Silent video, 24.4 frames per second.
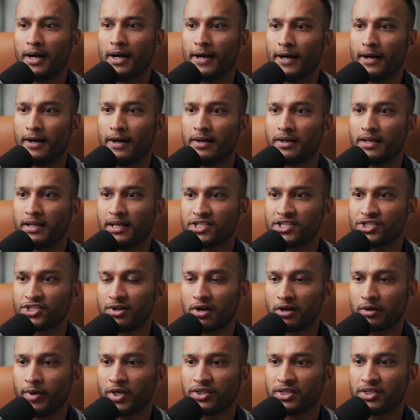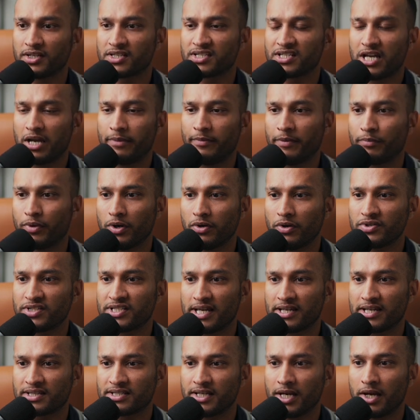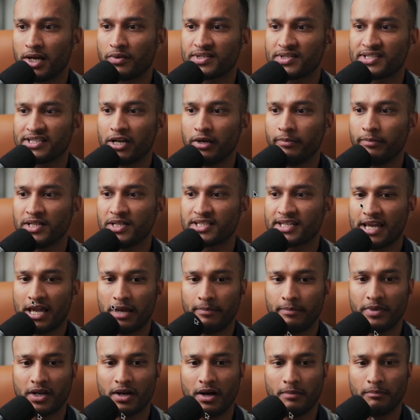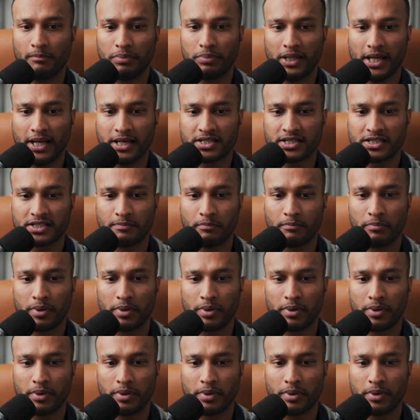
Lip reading: Let's talk about the assignment process. Now, assignments can be complex, but